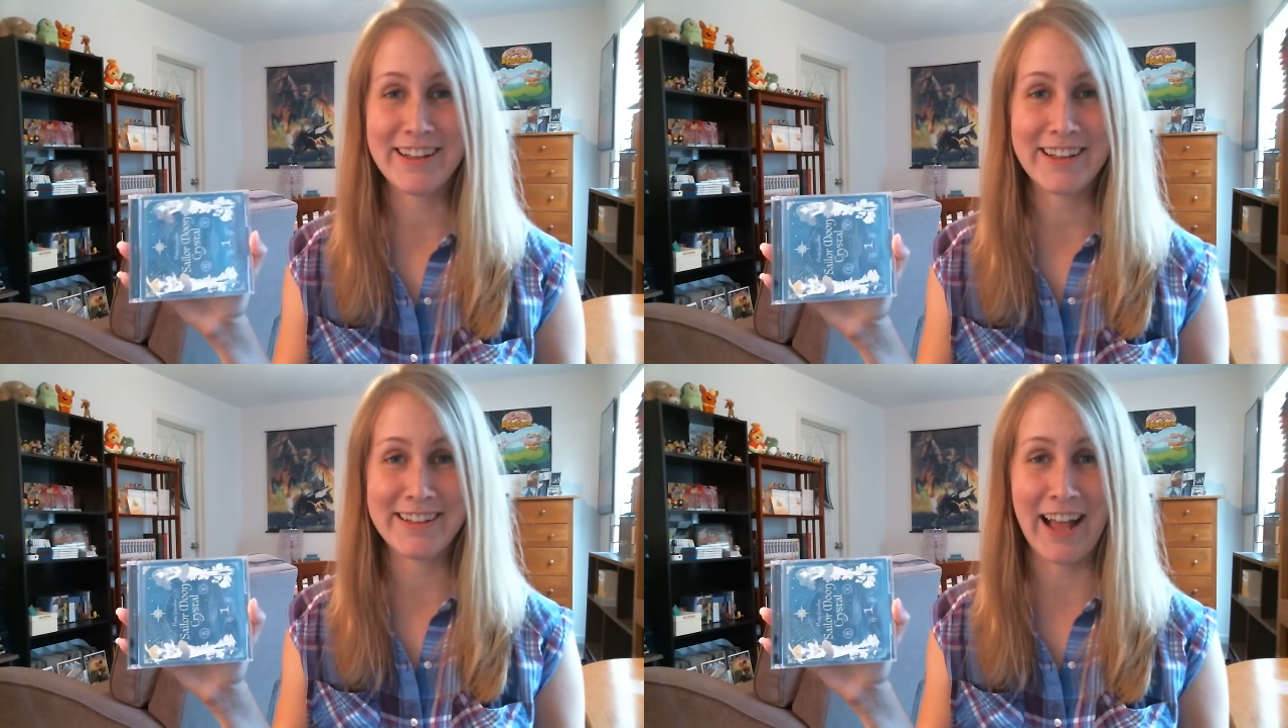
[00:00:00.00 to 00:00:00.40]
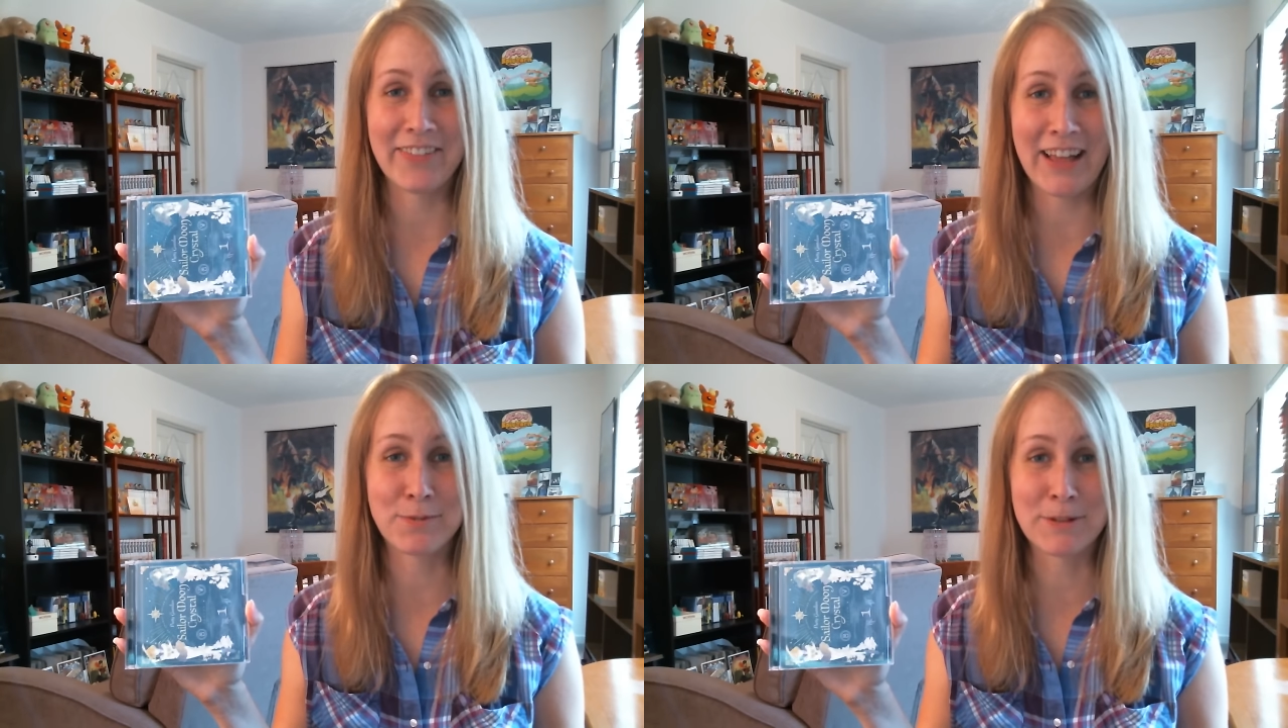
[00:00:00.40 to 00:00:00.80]

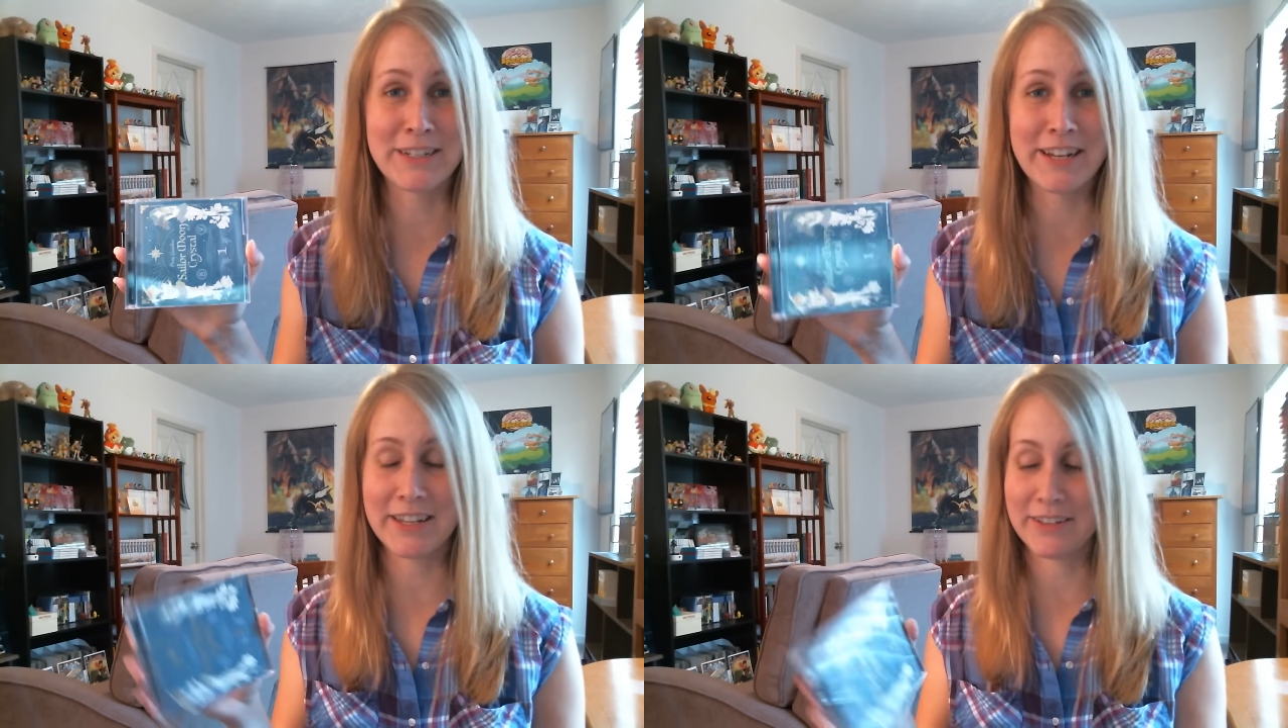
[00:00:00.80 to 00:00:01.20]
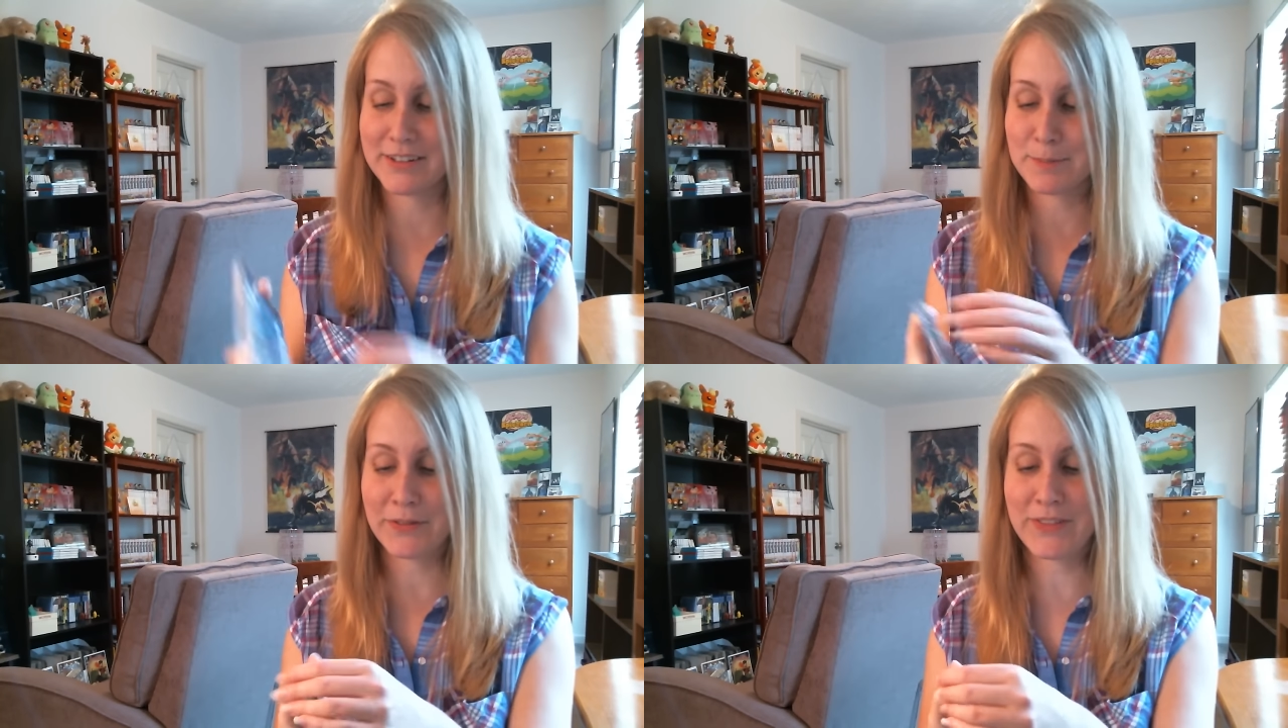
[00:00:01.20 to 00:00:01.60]
Yeah, that's
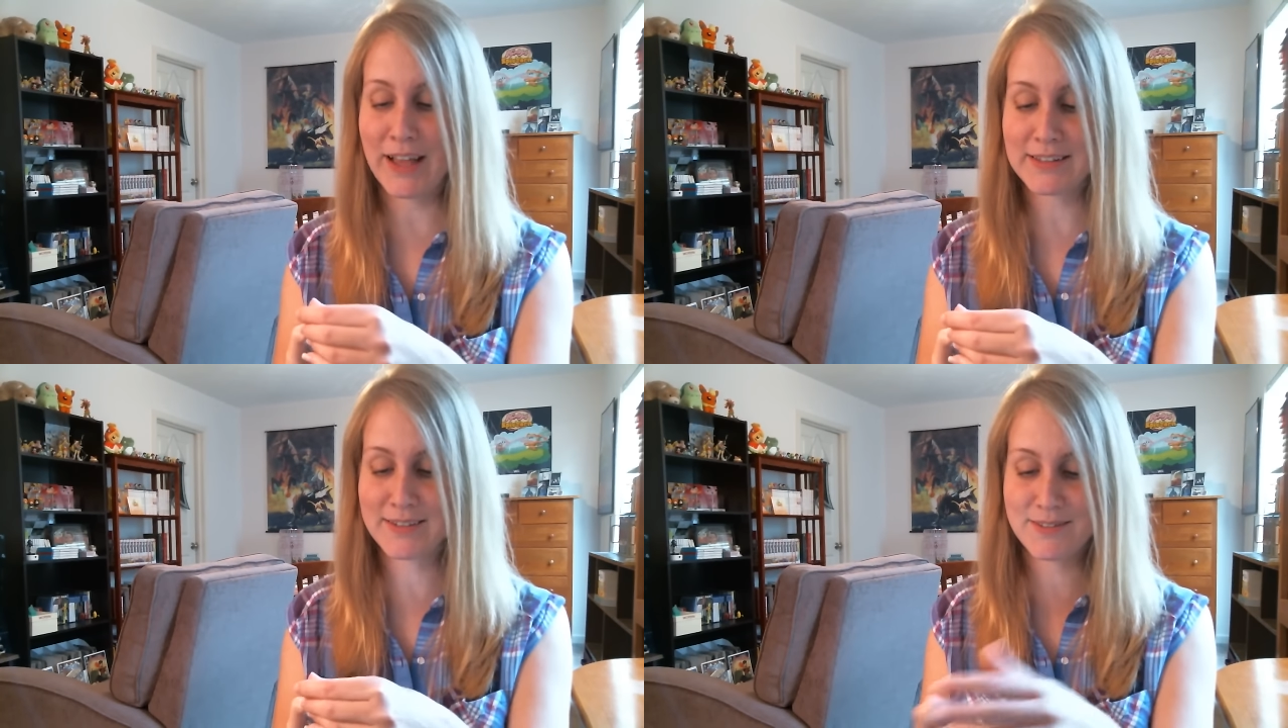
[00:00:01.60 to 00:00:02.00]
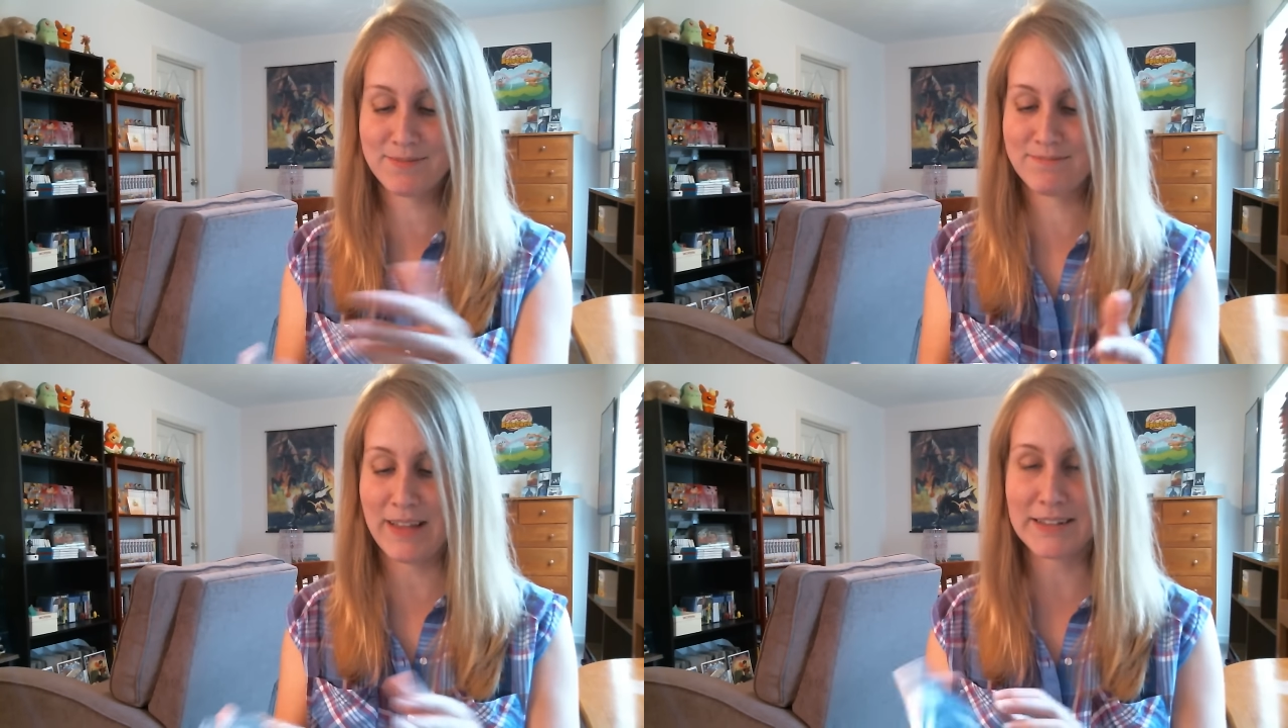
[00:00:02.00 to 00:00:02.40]
ridiculous. But that's